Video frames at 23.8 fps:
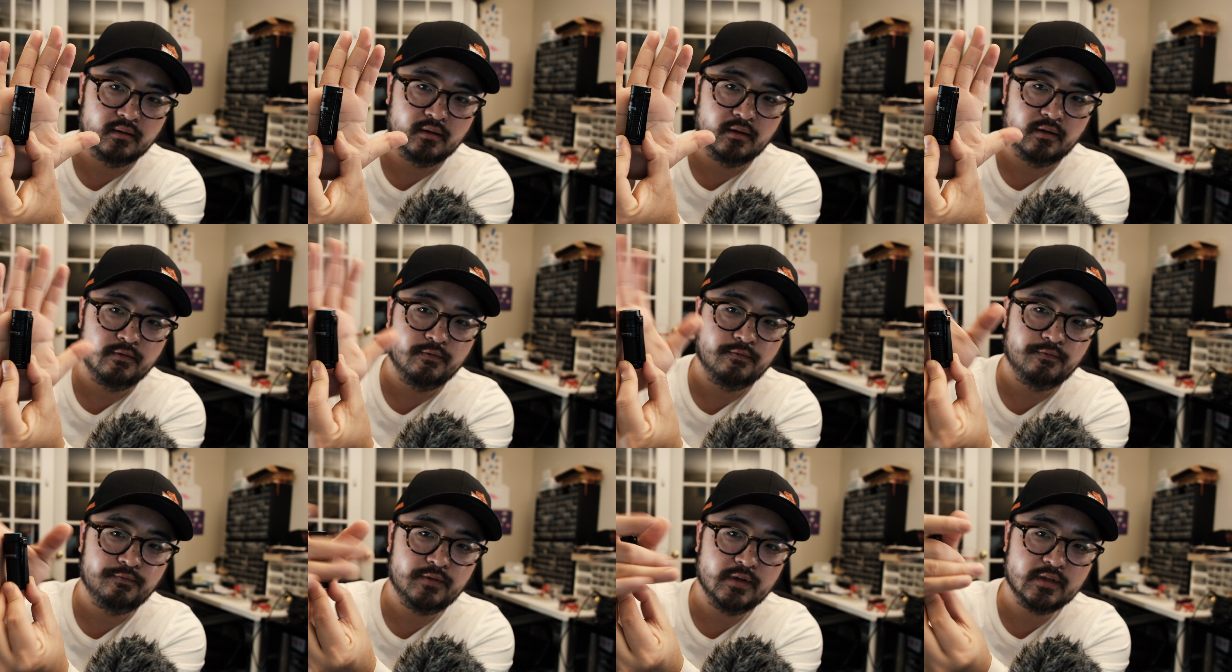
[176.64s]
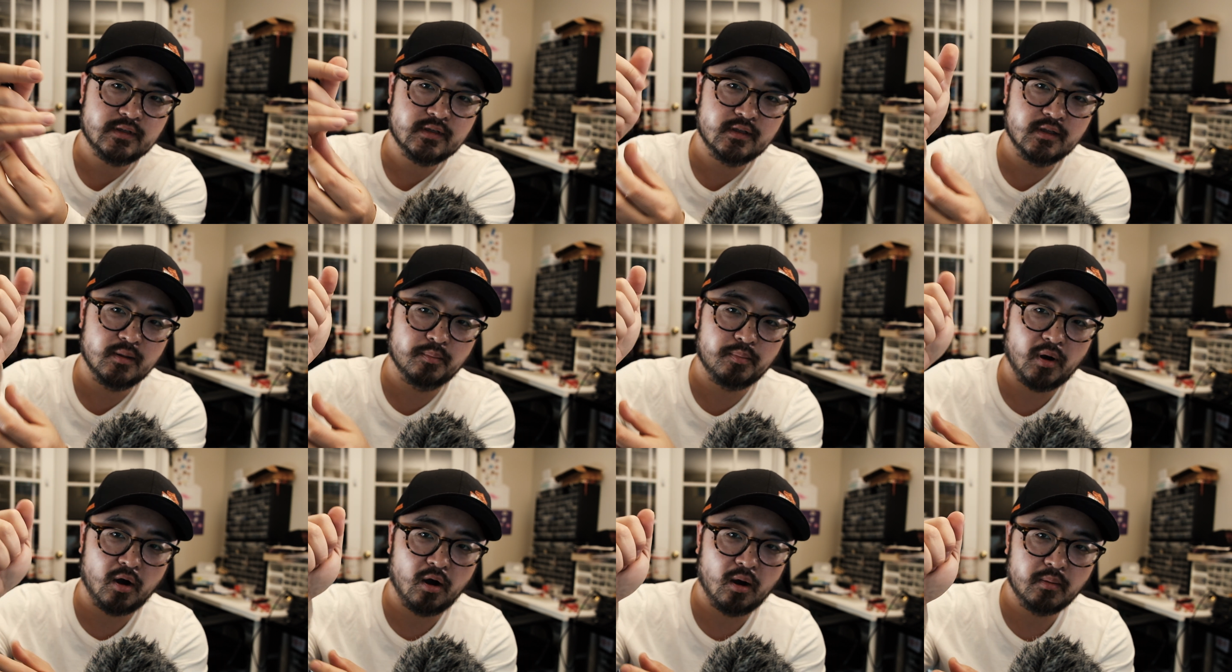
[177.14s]
Fits in the
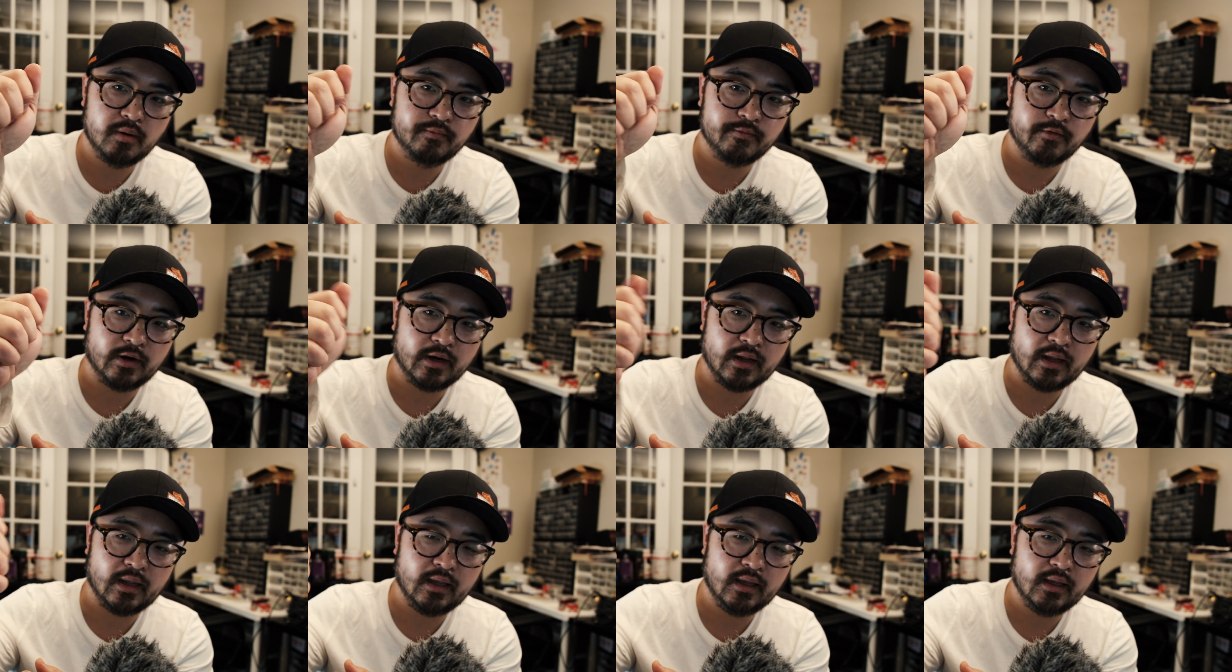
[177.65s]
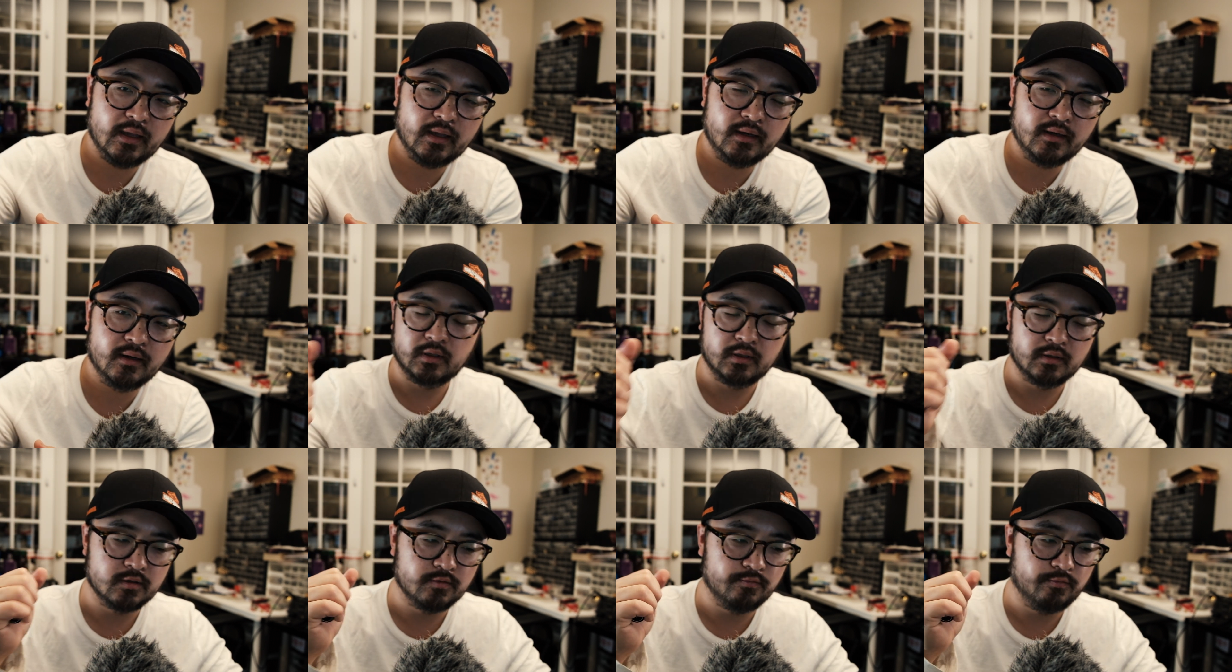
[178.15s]
palm of your
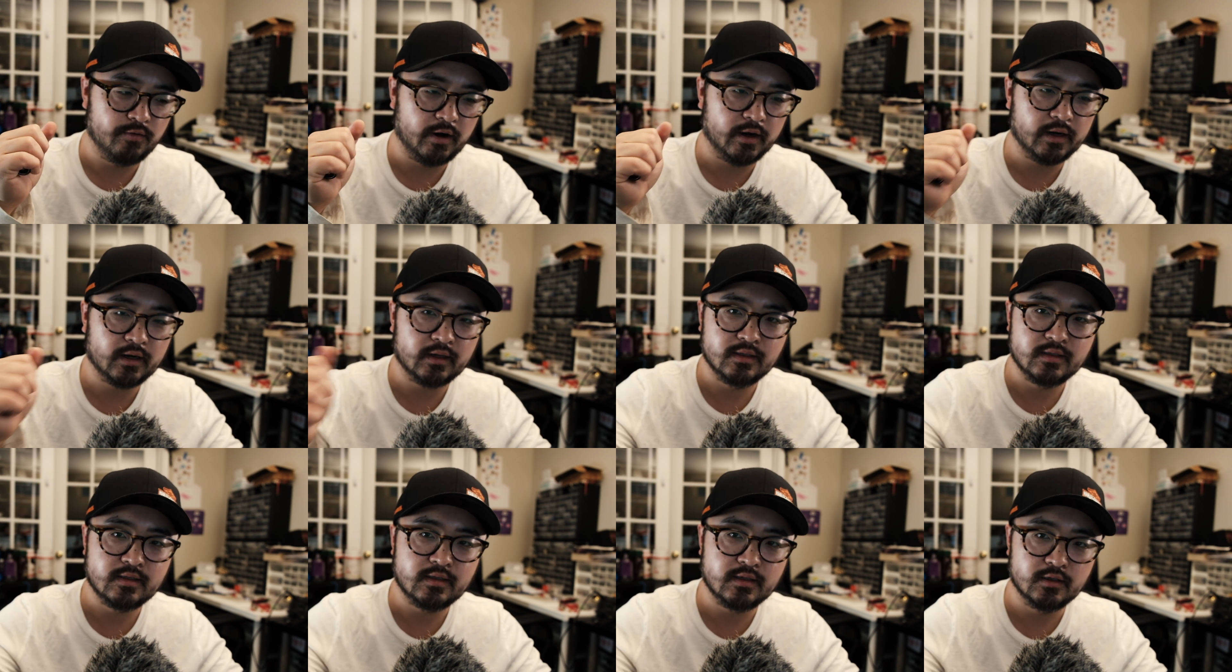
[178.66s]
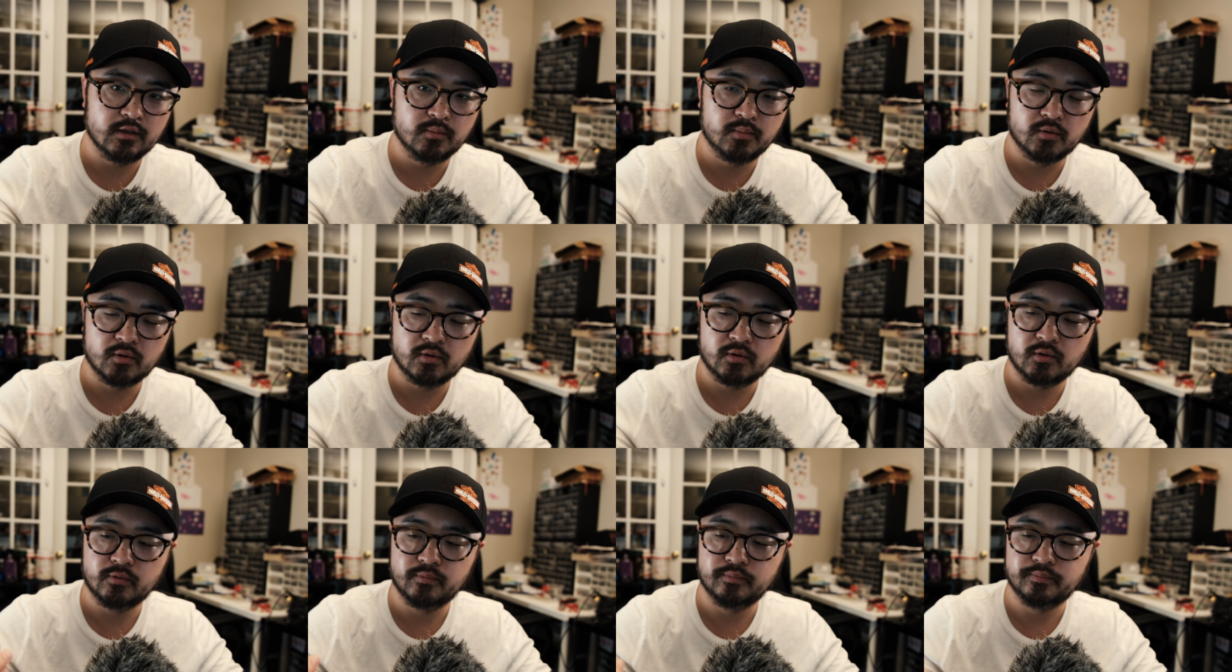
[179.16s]
hand. It's very
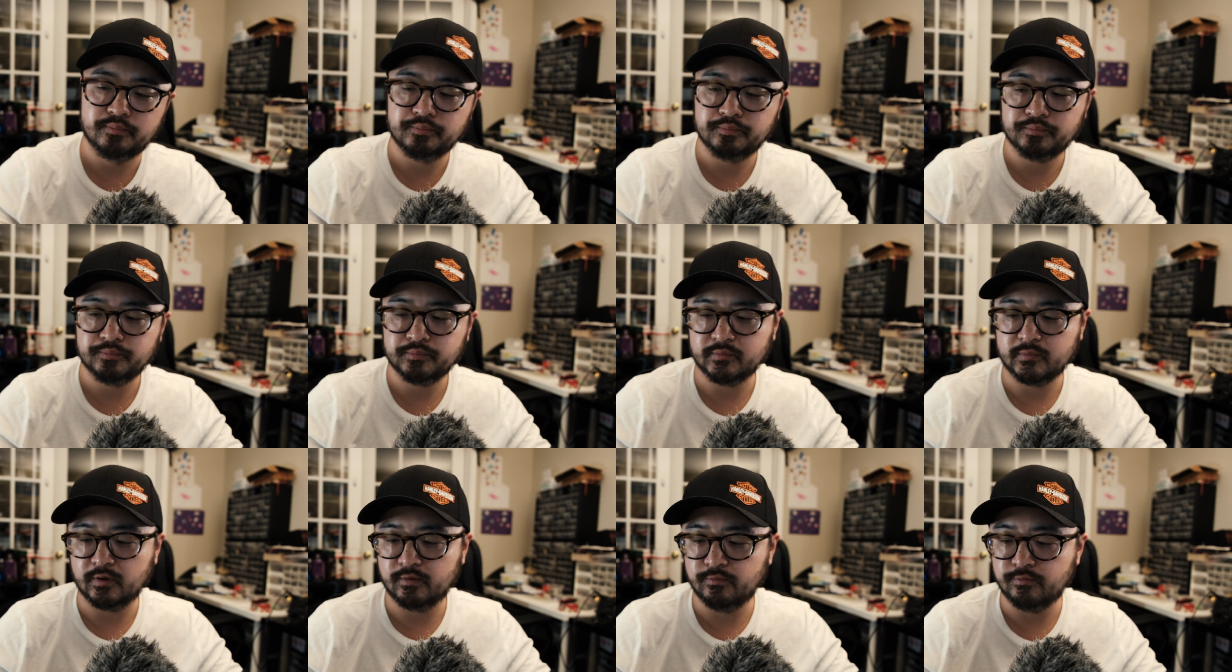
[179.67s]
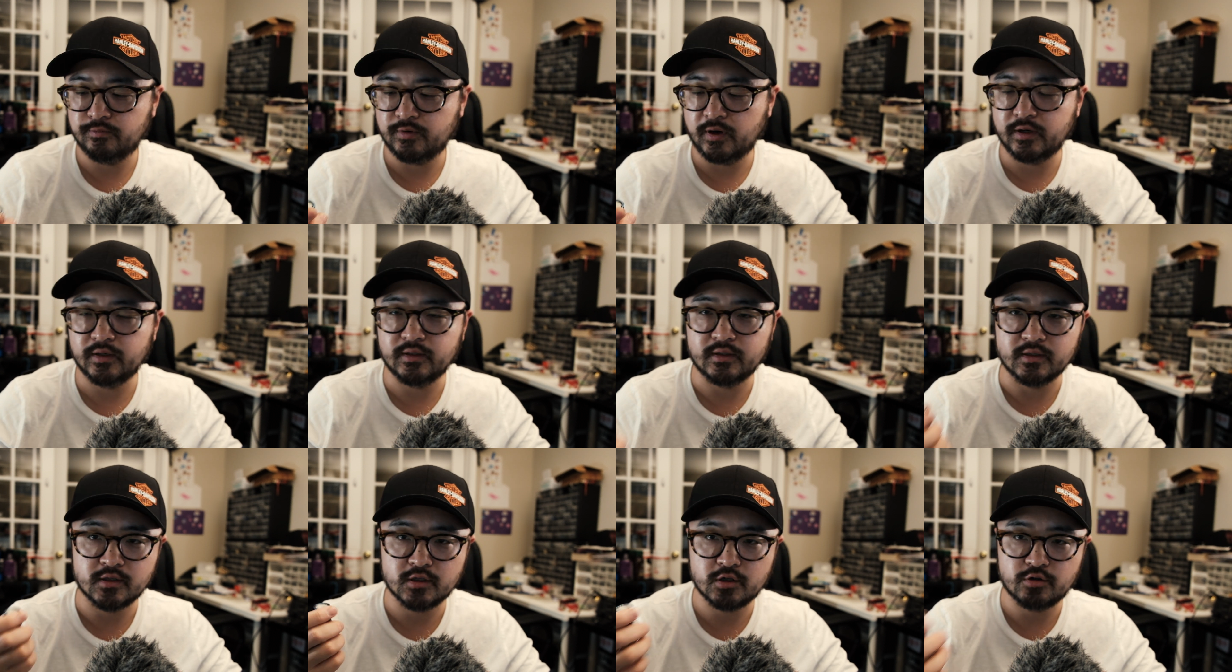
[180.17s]
concealable, very
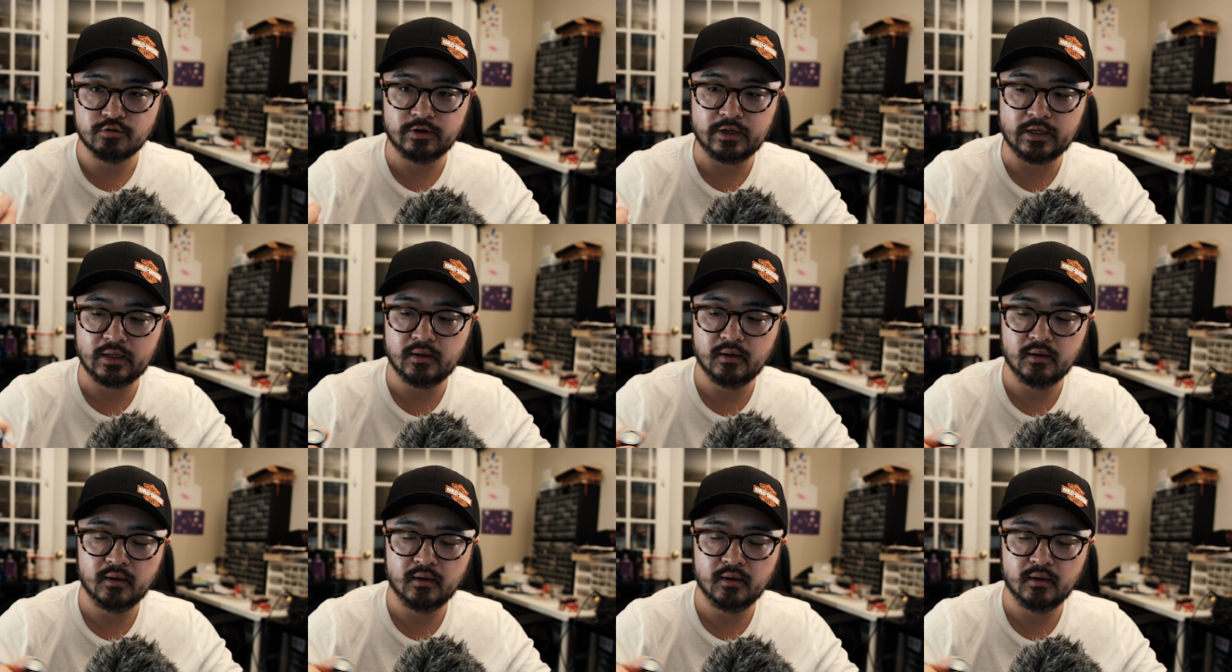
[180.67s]
discreet,